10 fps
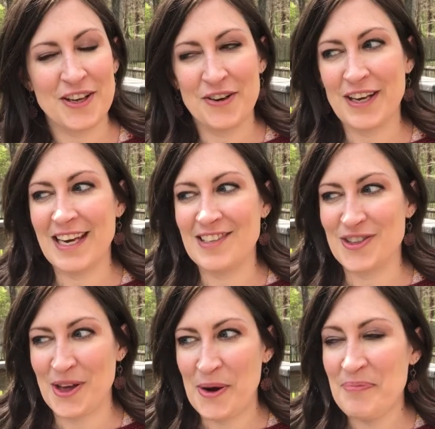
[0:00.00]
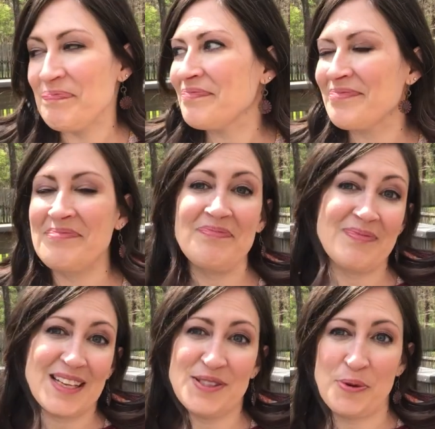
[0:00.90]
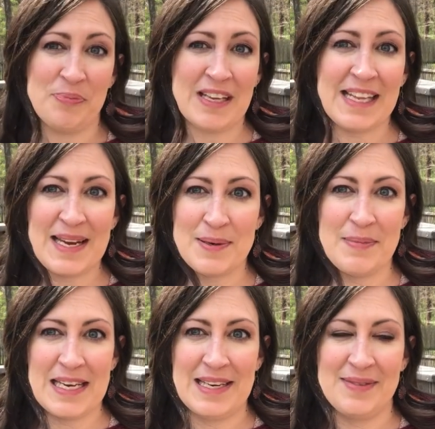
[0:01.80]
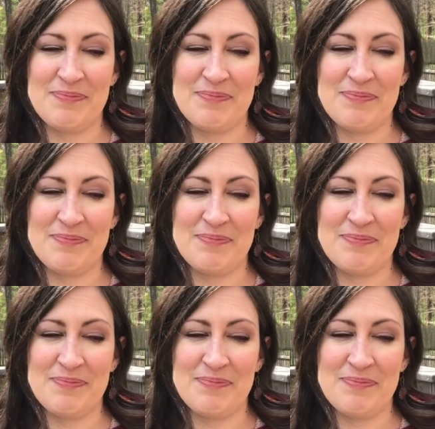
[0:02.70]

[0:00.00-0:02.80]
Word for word: your gauge though. Don't be like me.